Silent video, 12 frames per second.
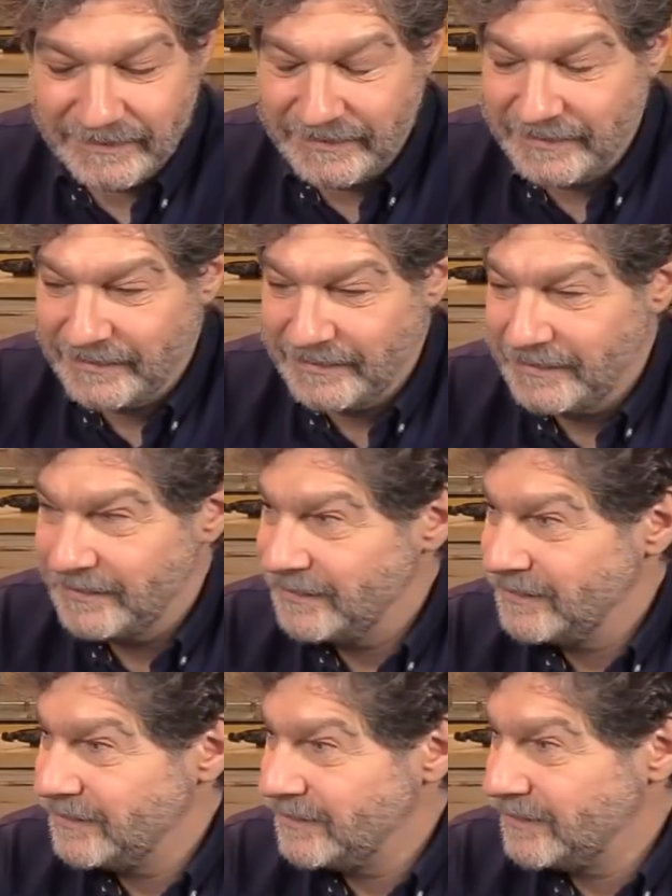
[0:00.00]

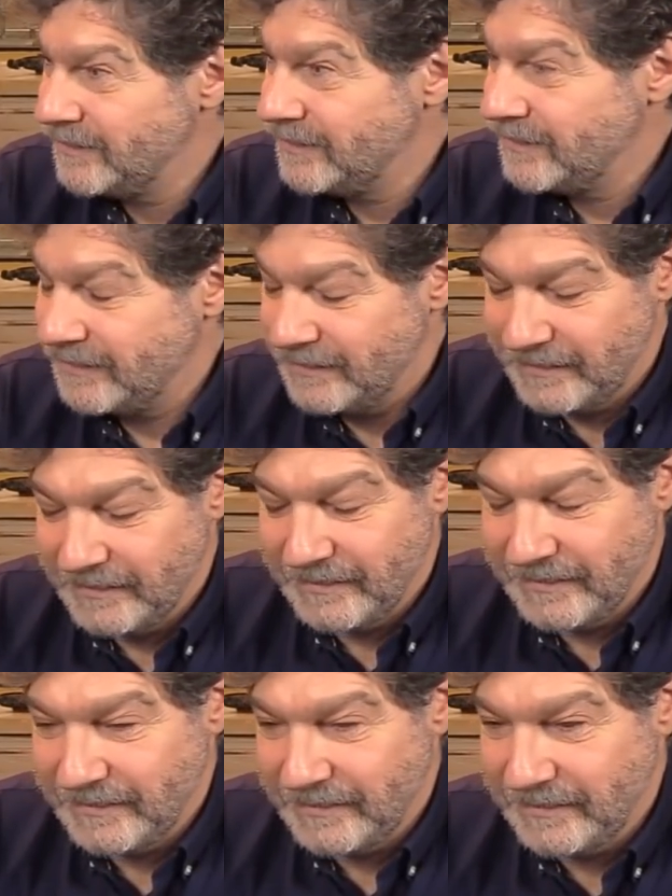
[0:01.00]

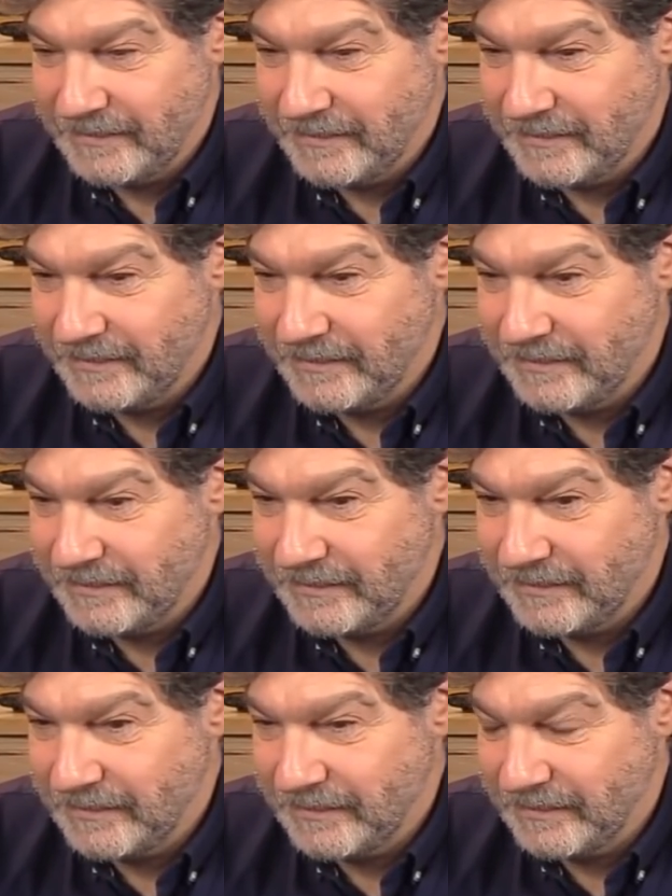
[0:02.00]

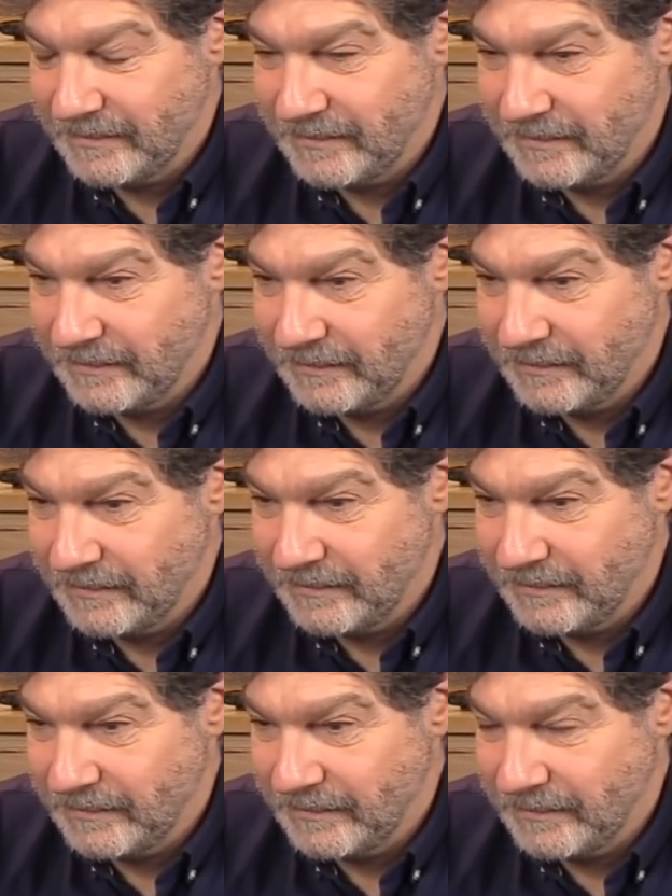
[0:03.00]

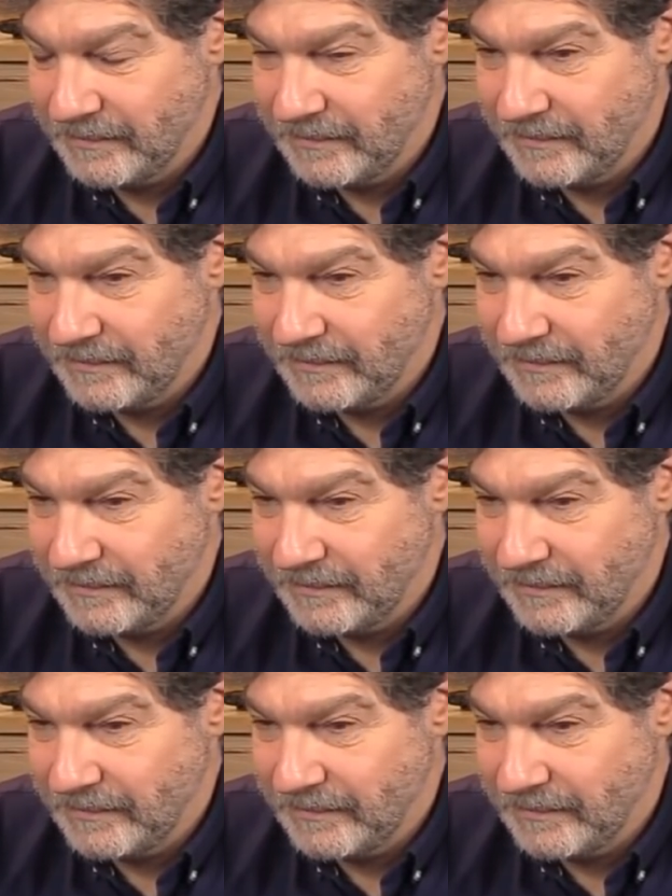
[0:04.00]
No words are spoken by the person on screen.